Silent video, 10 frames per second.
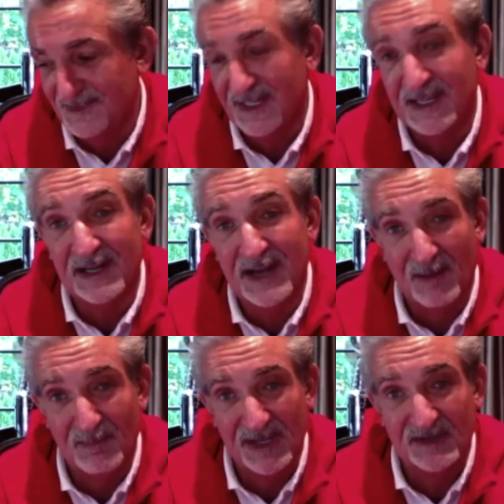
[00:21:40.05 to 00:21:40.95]

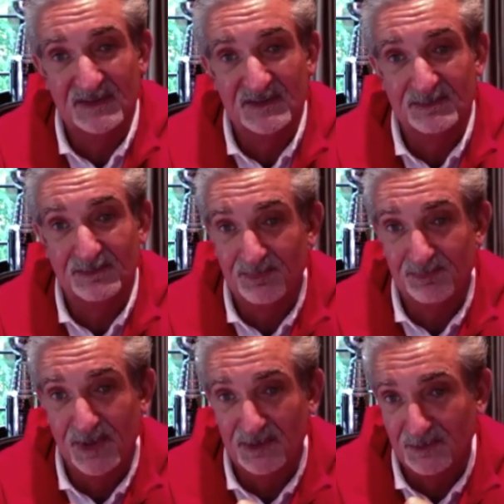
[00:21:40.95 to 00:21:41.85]
economics,
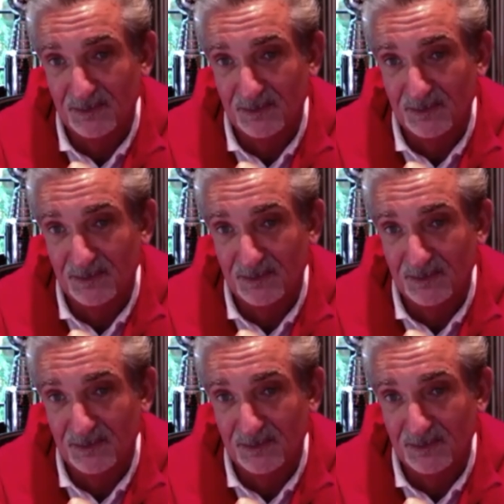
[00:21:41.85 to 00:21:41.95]
but